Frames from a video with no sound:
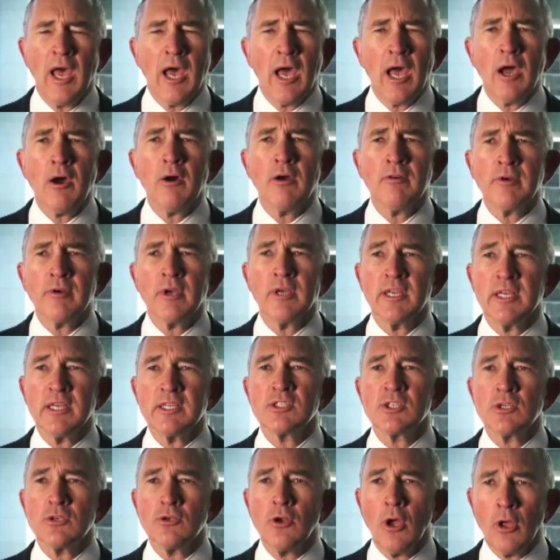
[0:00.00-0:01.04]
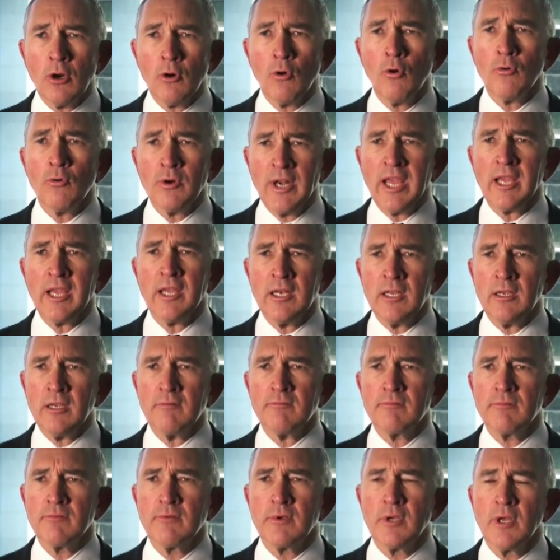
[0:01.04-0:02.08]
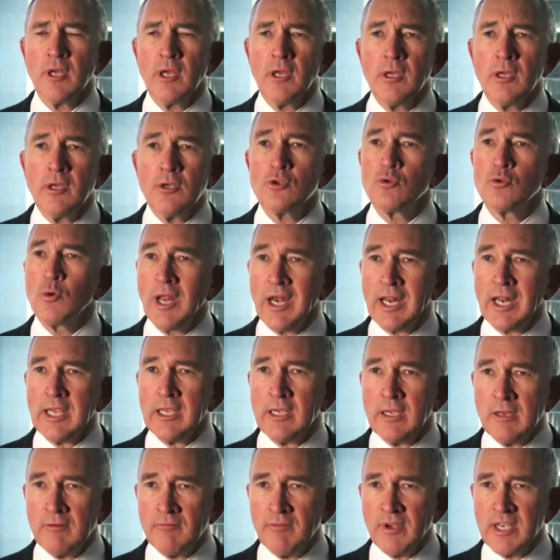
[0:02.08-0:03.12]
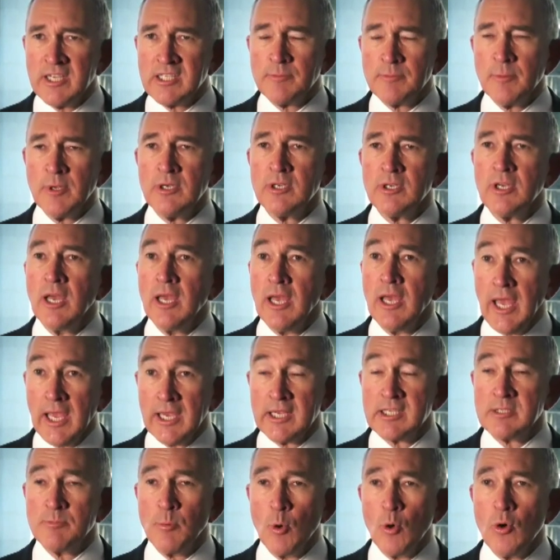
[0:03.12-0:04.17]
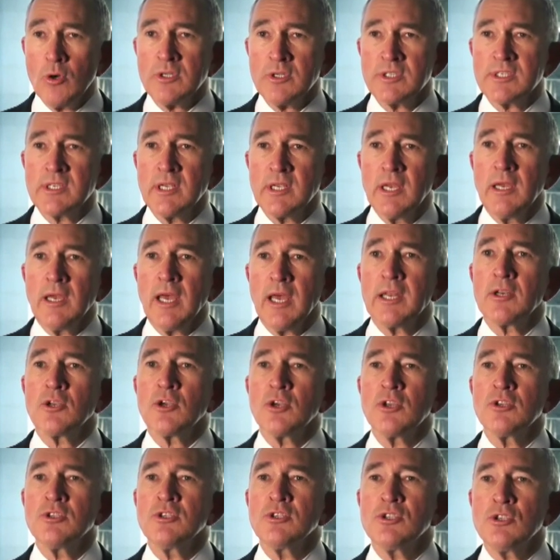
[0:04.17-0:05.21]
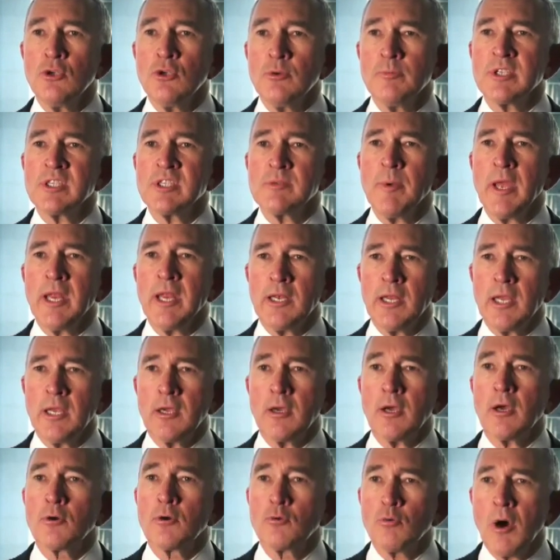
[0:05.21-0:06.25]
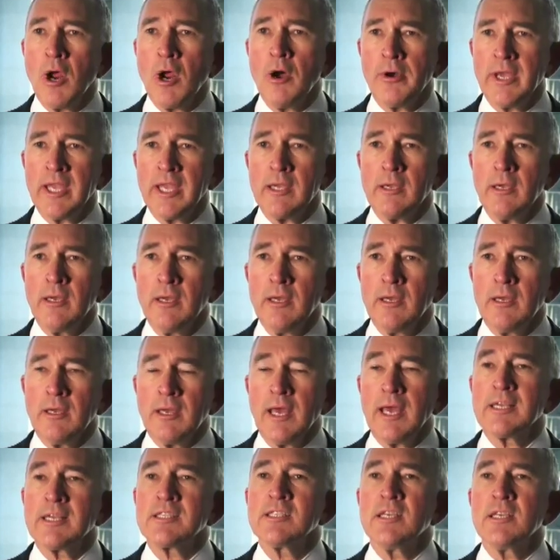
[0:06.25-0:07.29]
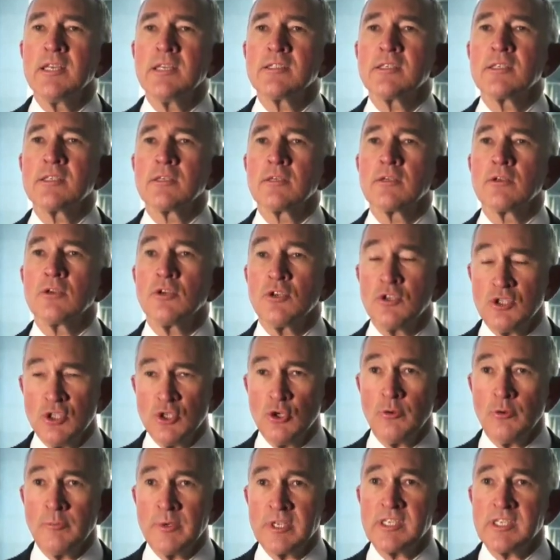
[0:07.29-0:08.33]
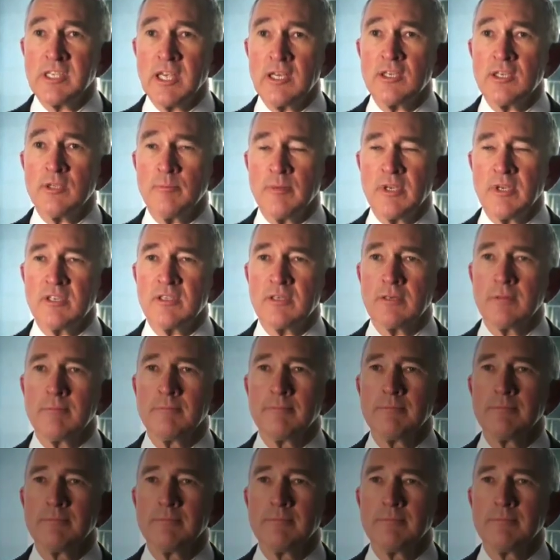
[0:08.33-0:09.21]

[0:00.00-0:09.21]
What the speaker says: However, it's not all negative. Dwelling investment, exports, and consumer spending are growing, as is consumer sentiment.